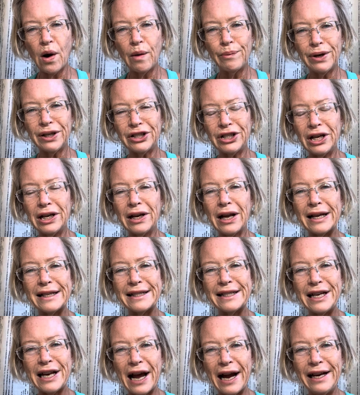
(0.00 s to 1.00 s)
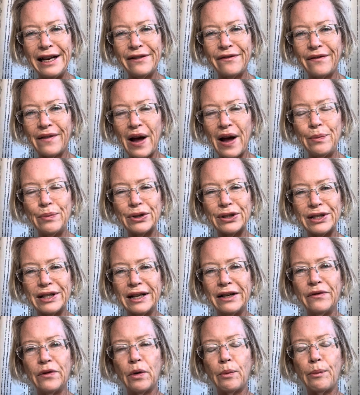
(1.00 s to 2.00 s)
but she lost 95%
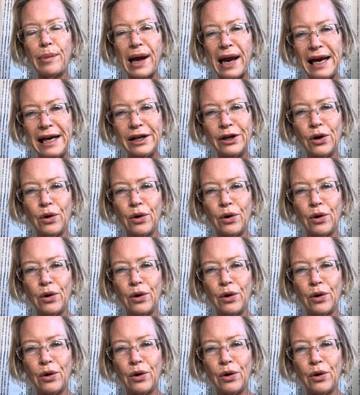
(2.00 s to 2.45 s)
of her pain in